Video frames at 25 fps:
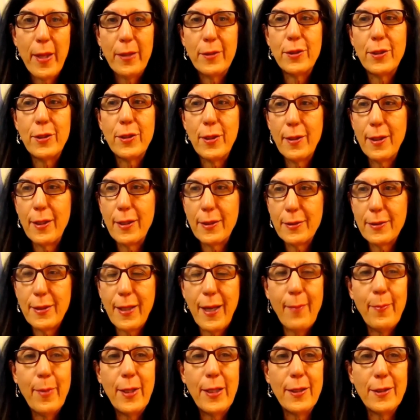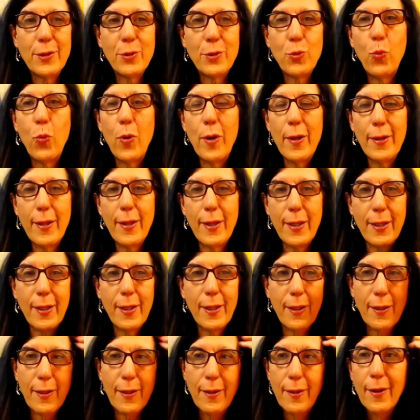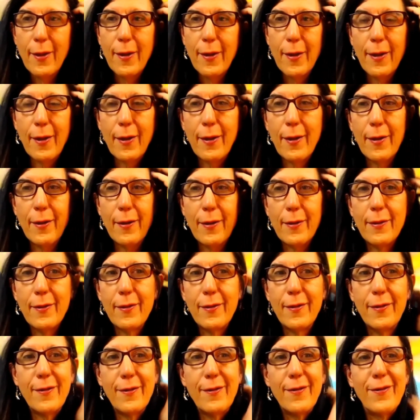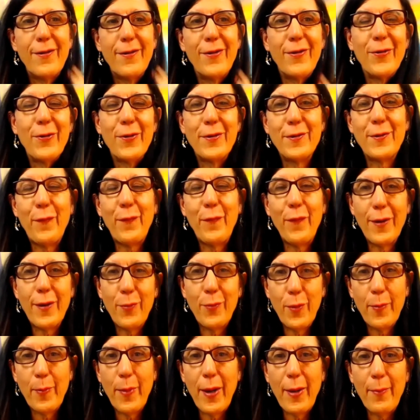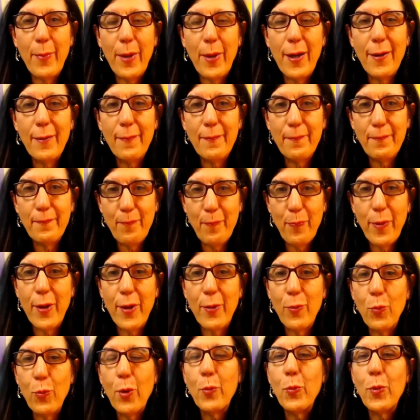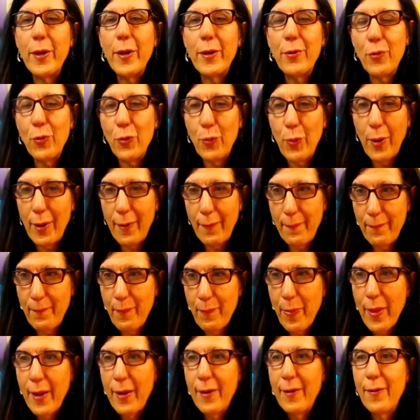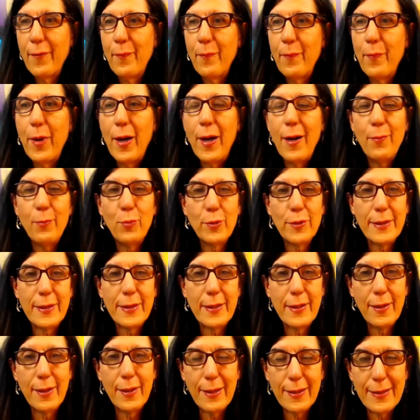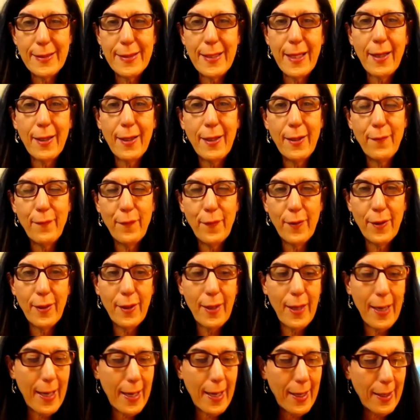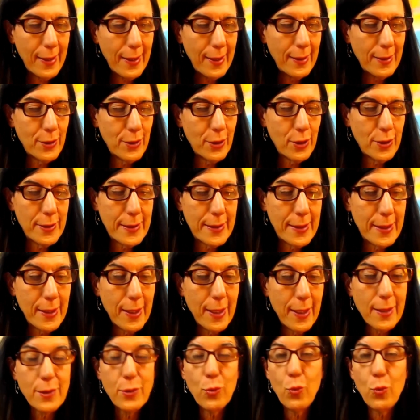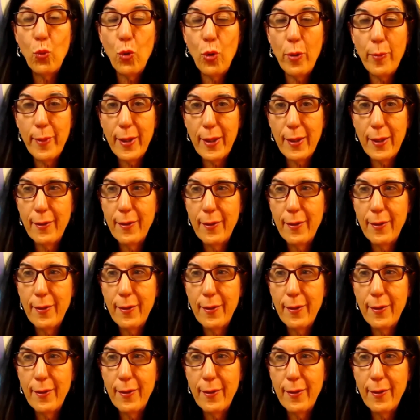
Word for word: to this. I mean, it's one thing. Uh, you know, it's funny when my mom, when we grew up, mom was an executive in an ad agency as a woman,